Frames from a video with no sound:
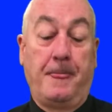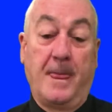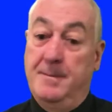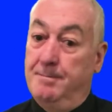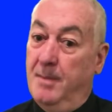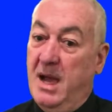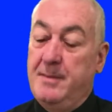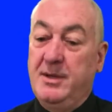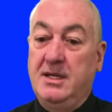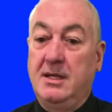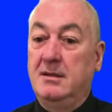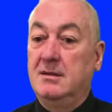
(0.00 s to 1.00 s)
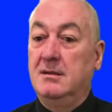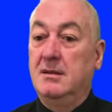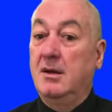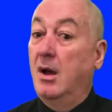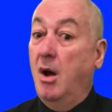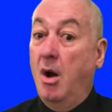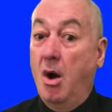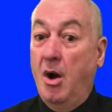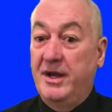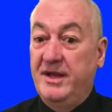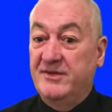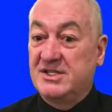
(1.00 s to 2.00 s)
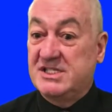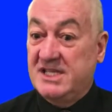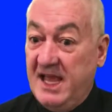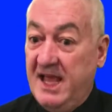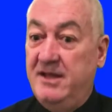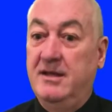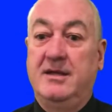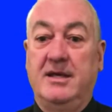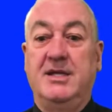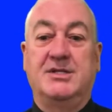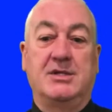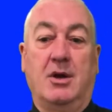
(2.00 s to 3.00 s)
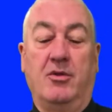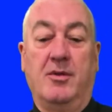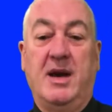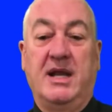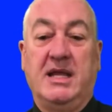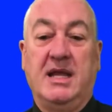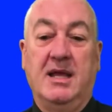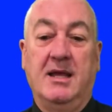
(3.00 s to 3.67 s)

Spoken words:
It may be I never said he stole the money.